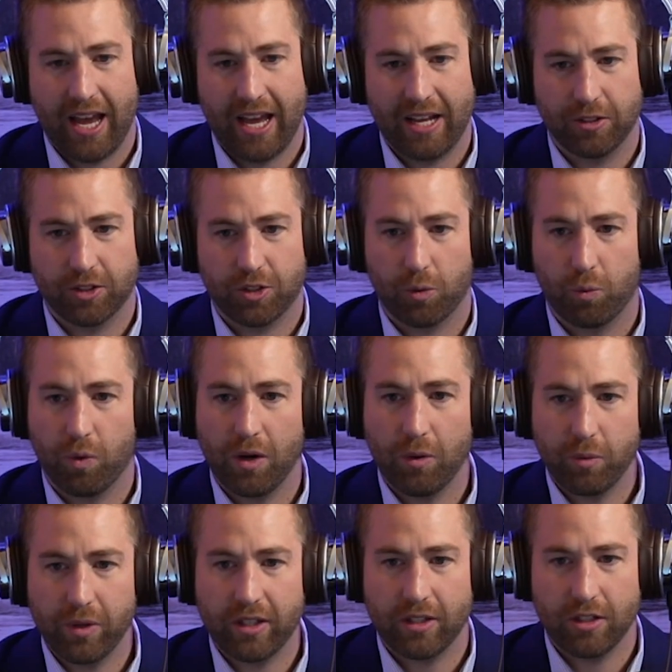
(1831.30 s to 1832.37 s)
And so what
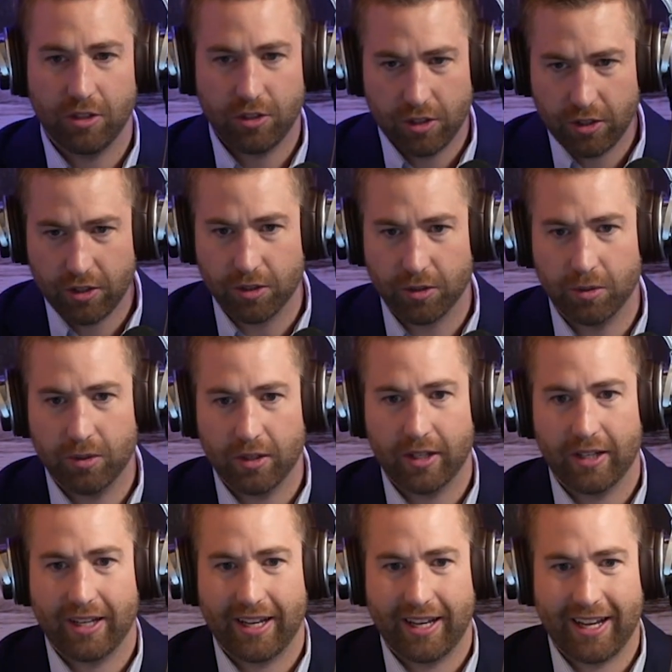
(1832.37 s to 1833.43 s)
we can do,
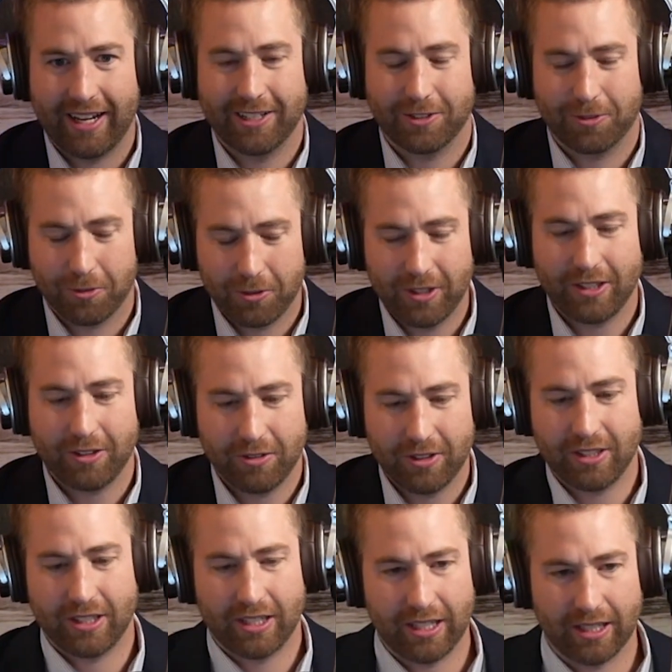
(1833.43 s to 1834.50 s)
and it's really,
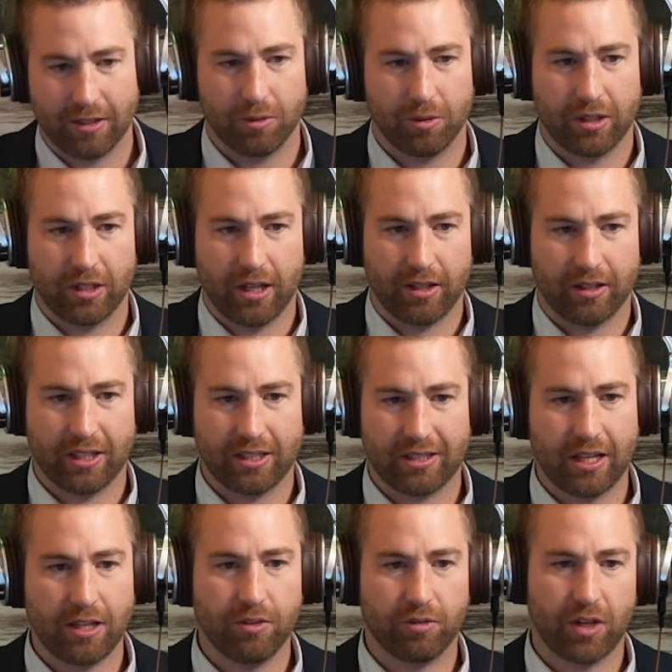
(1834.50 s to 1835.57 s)
really neat. Let's
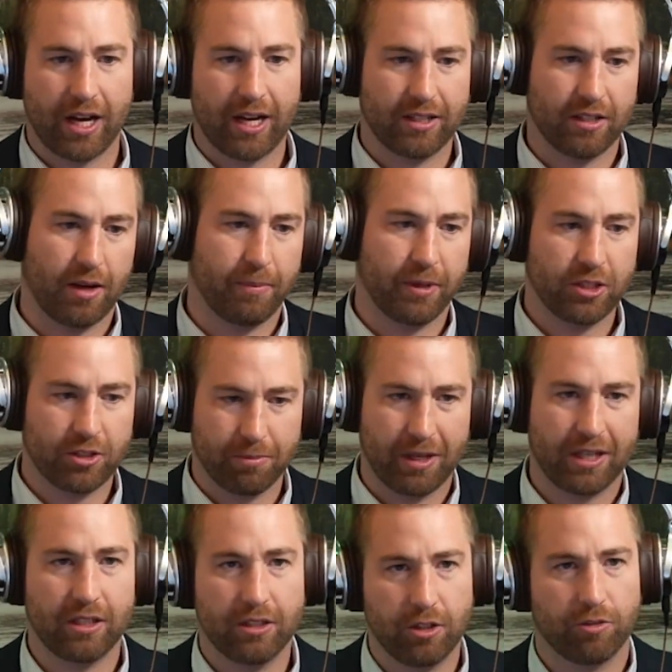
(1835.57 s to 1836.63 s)
say you've got a bunch of
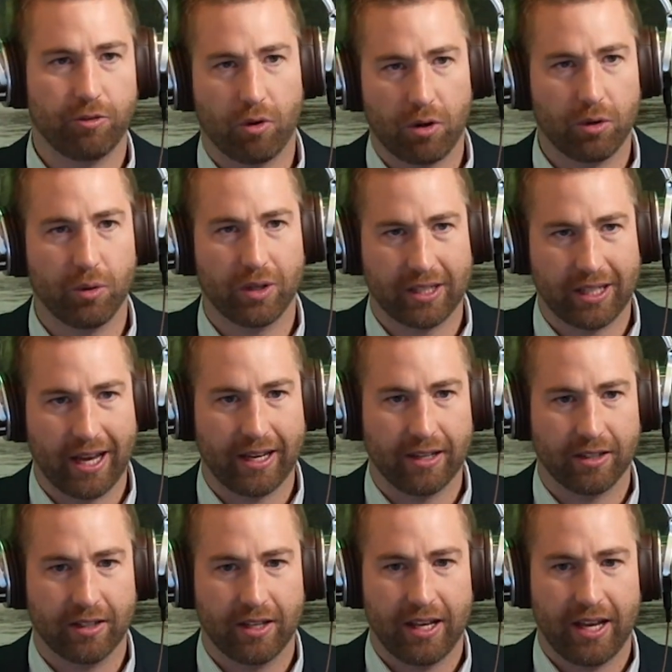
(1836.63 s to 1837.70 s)
money in your 401k.
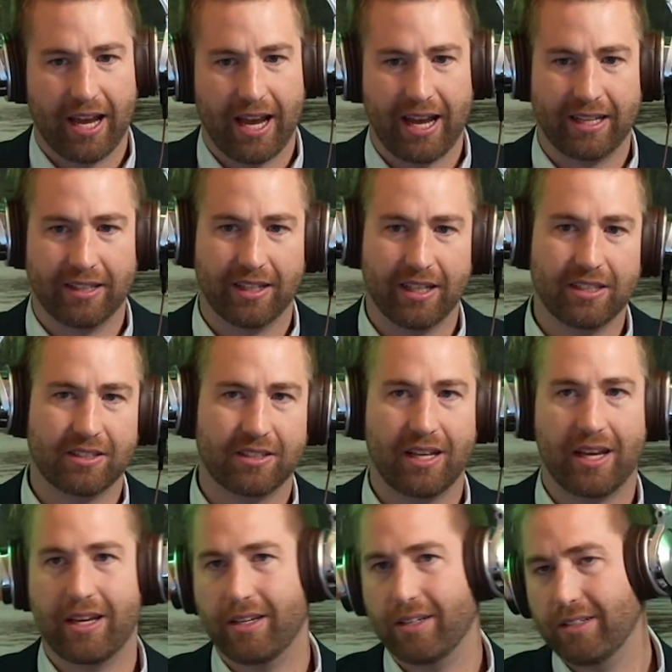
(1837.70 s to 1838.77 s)
And let's
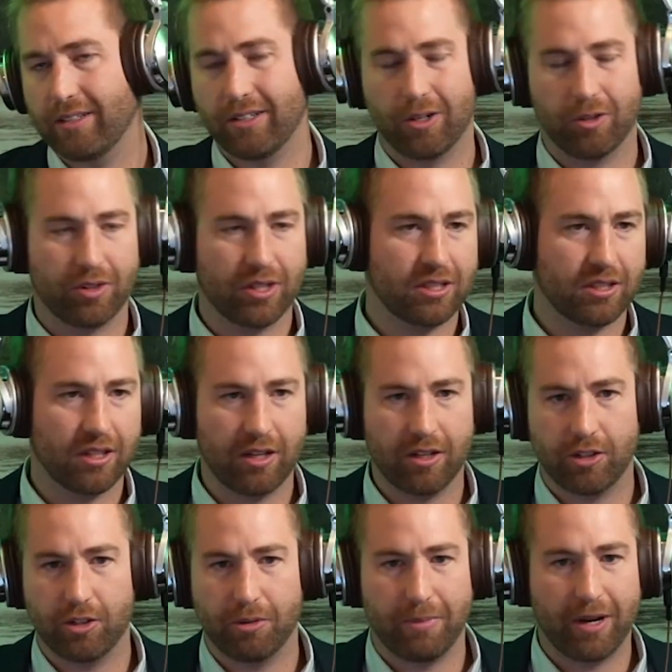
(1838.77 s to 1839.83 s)
say, this year
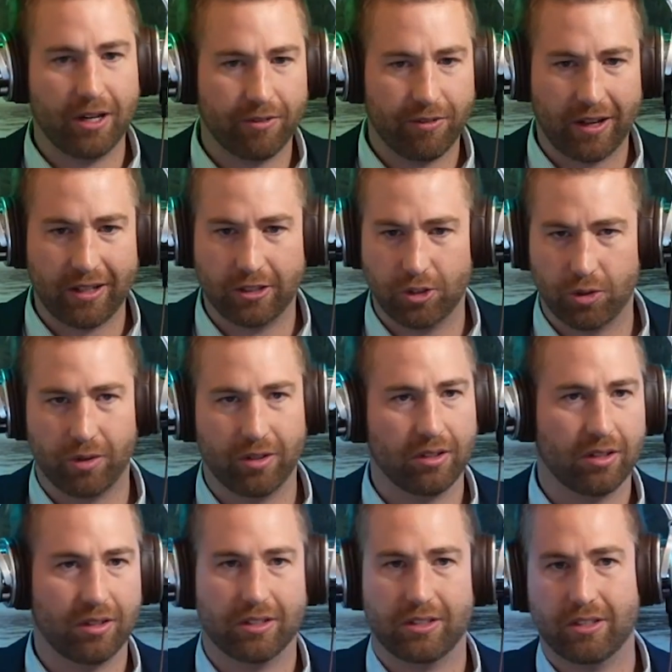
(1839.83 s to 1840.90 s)
you're married filing
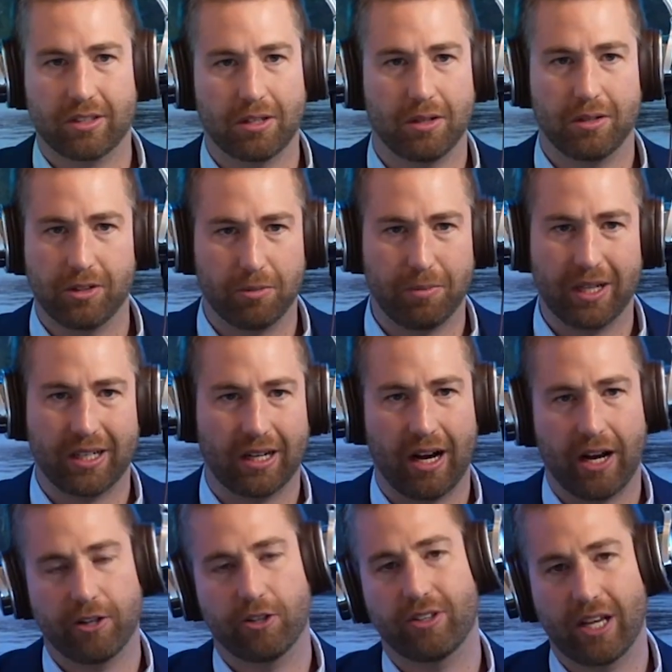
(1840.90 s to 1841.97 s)
jointly. Let's just say you're making
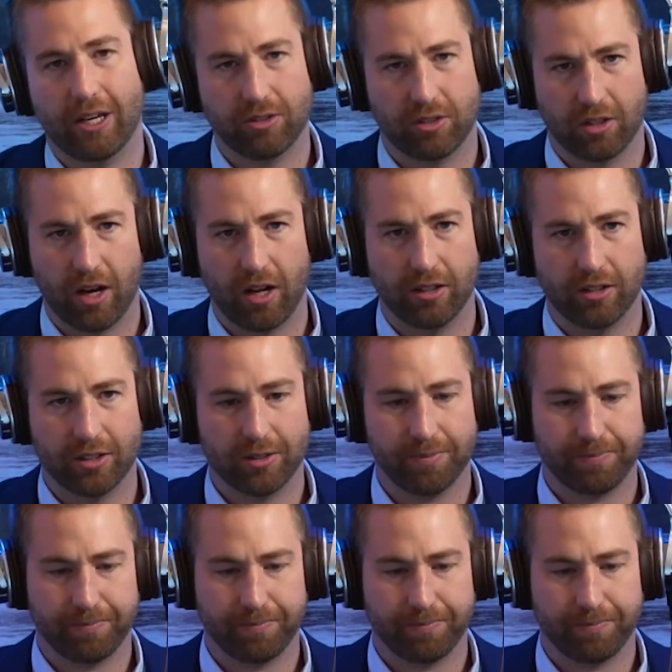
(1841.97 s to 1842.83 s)
$100,000.